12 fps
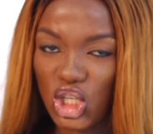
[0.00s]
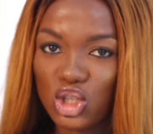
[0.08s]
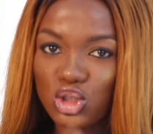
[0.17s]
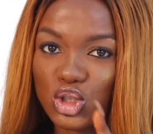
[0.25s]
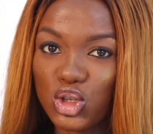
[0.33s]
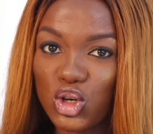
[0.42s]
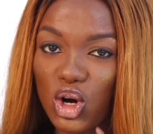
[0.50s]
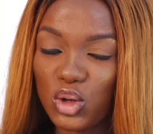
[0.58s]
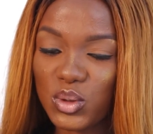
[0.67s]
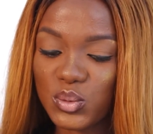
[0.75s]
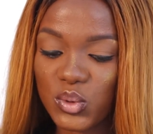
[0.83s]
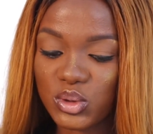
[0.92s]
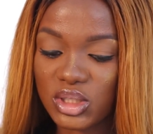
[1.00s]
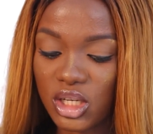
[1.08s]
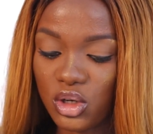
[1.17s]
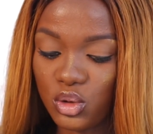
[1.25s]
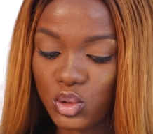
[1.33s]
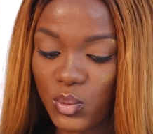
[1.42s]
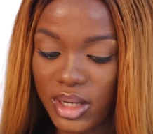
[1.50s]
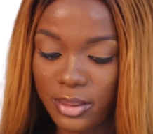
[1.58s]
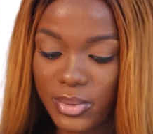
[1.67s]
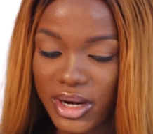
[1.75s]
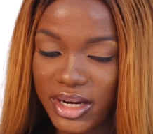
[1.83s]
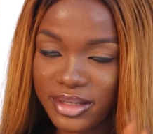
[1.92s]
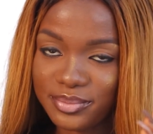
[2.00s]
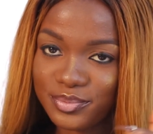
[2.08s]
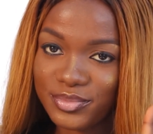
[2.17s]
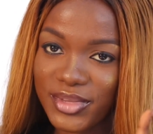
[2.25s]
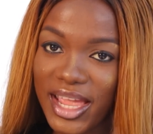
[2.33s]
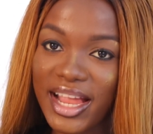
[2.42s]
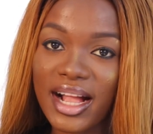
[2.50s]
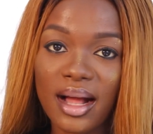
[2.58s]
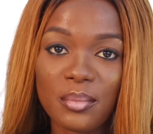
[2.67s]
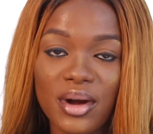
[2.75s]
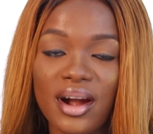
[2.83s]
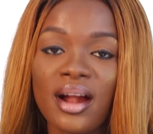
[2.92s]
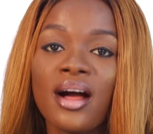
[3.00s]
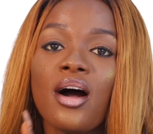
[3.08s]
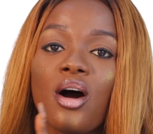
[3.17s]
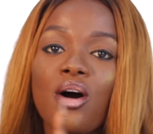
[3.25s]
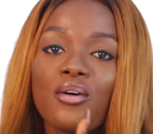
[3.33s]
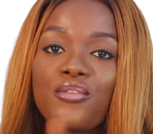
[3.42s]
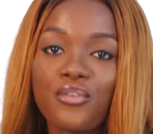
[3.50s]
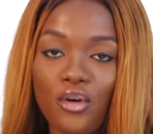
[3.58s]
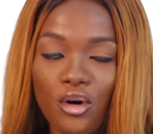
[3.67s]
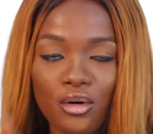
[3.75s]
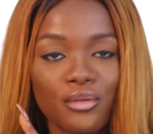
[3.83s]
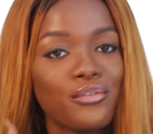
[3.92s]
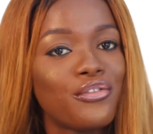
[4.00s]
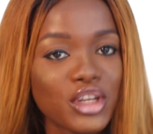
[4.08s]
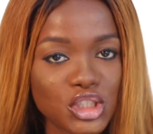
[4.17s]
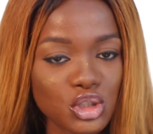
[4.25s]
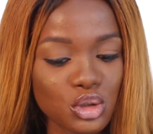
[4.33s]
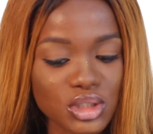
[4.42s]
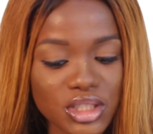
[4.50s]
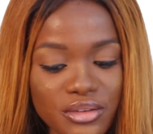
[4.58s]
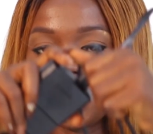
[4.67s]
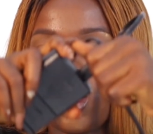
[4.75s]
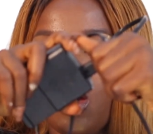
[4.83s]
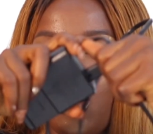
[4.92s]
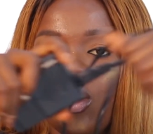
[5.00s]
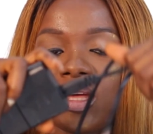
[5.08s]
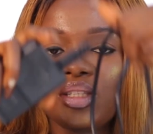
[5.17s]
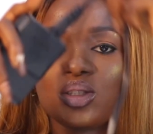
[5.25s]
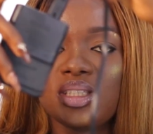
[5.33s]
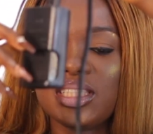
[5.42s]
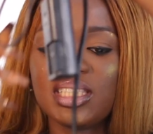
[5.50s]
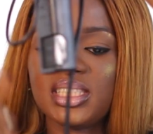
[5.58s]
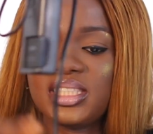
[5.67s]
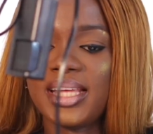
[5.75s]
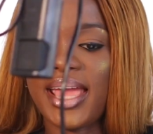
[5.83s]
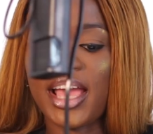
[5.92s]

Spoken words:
so you always want to take note when you're buying a camera for videos. Okay, so this is the